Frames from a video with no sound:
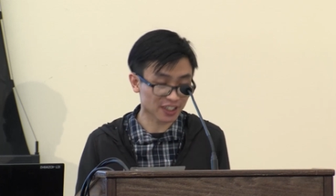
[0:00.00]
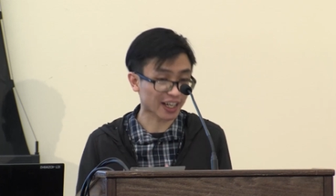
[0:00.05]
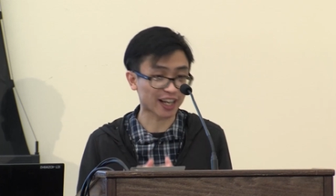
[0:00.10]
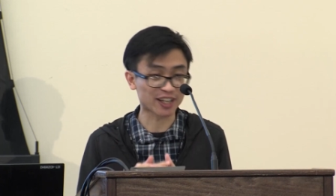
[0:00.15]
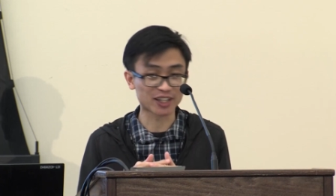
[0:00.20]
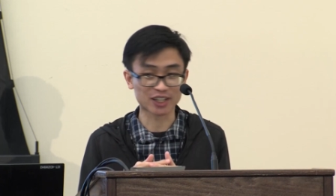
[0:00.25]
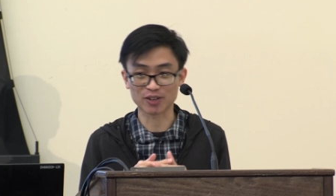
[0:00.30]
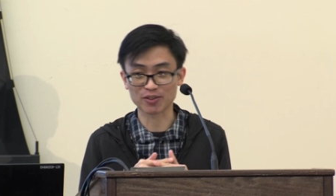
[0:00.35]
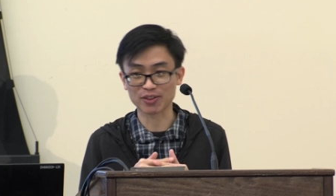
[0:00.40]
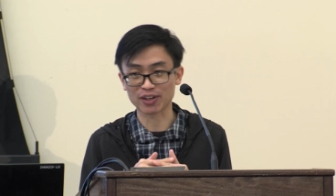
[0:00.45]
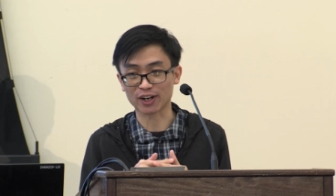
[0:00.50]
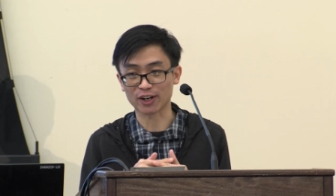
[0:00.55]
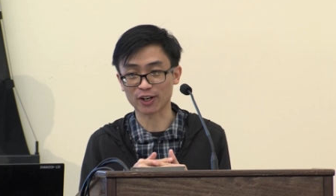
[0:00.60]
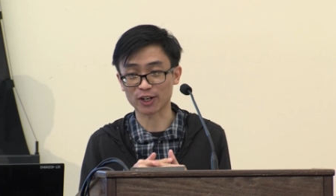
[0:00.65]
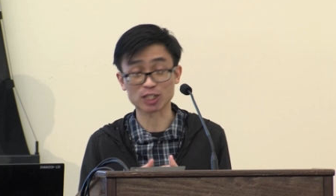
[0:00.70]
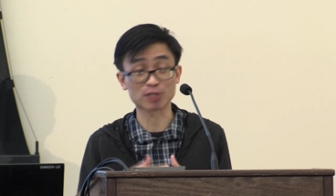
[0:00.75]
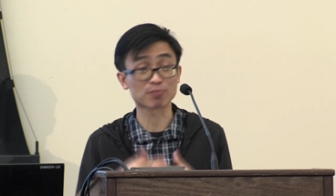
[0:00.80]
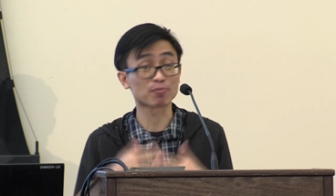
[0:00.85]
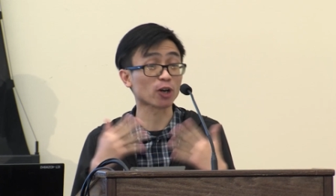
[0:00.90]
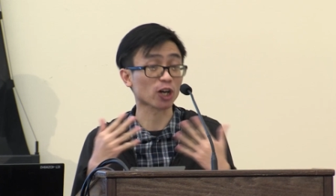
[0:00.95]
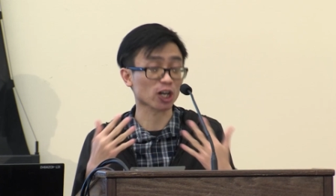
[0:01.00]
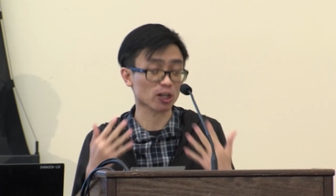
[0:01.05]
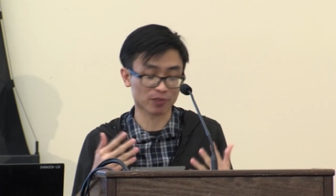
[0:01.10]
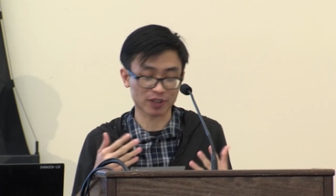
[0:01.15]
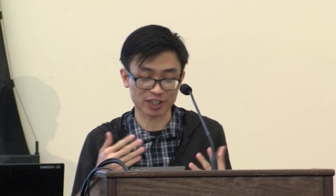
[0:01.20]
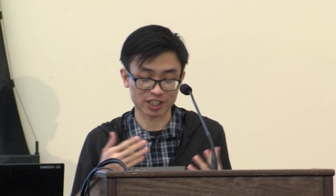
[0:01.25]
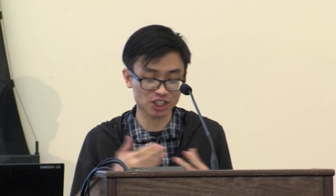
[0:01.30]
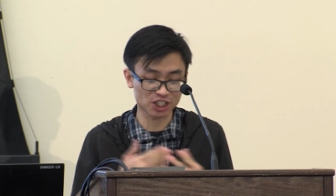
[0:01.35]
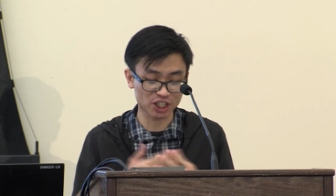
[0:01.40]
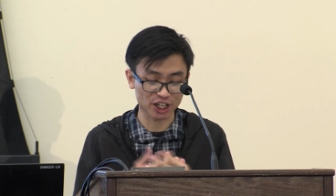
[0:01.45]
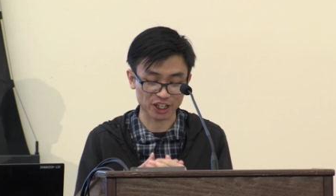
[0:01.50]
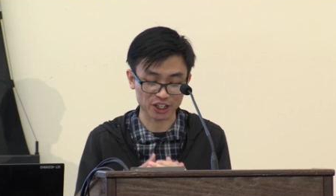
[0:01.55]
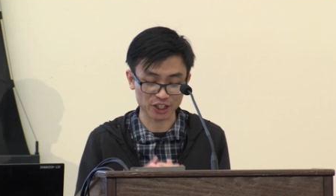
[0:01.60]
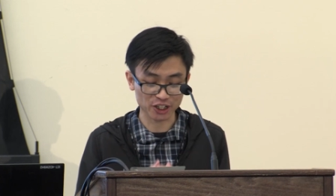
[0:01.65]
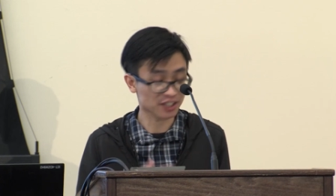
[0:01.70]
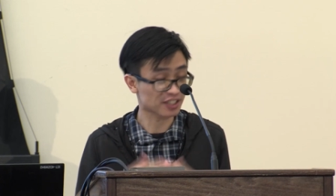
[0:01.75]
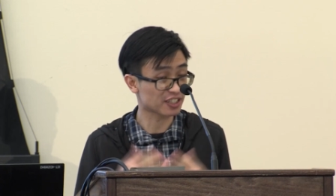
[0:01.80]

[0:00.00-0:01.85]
I know that our department chair,